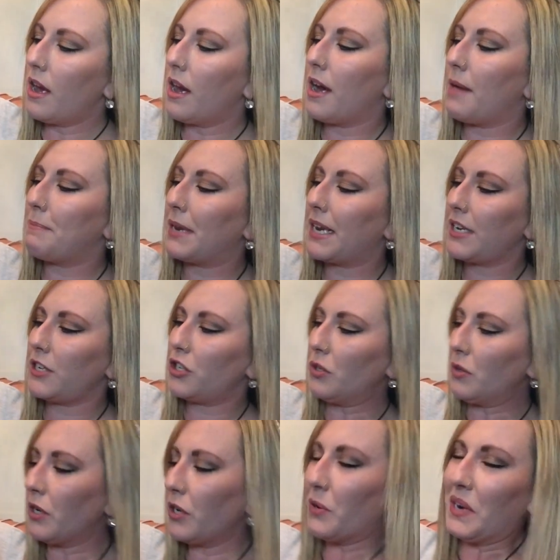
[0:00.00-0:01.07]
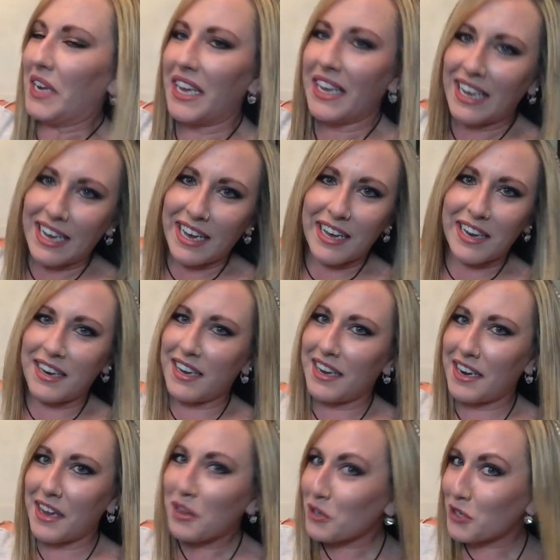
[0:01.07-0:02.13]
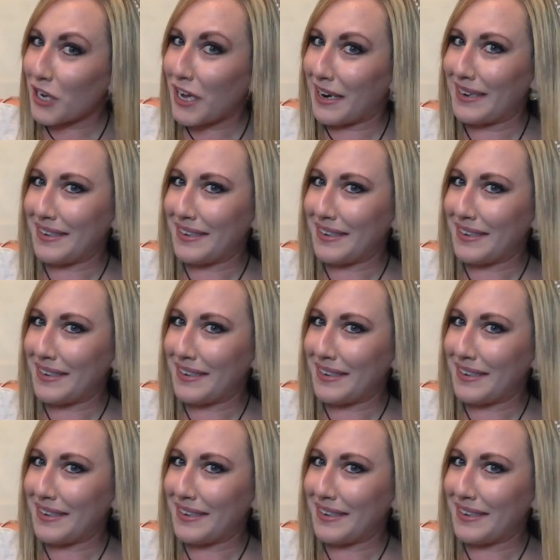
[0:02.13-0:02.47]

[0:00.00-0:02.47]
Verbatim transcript: Um, but I do agree again, another shout